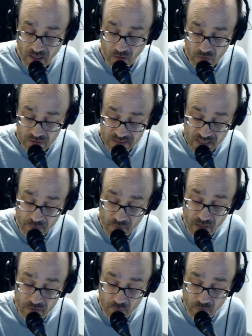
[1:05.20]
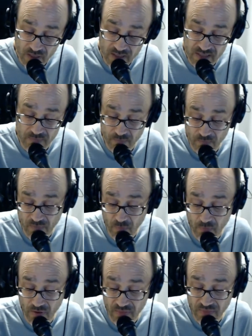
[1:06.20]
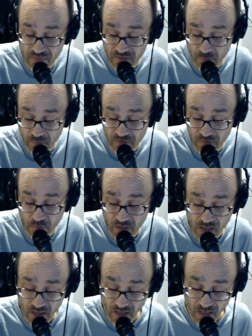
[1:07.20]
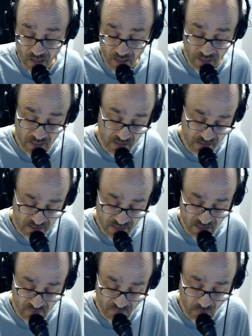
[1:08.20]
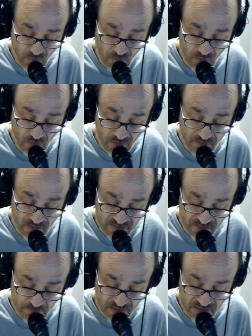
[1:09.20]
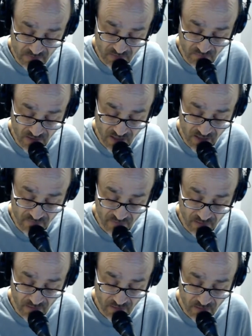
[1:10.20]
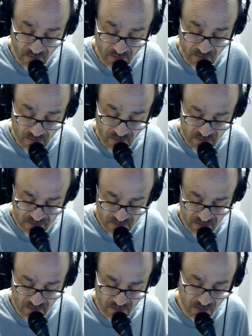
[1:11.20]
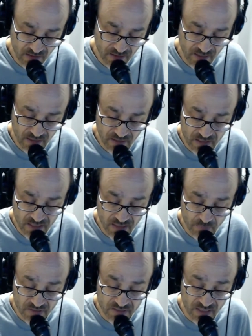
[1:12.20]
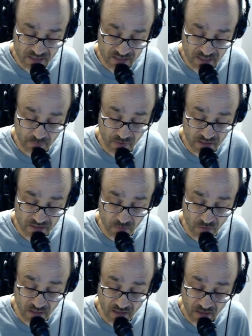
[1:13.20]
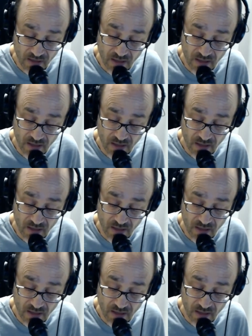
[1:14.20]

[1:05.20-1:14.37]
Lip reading: Hold the set button, press the number 3. I can set it for, that's MP75. That's the LED beside the set button is green.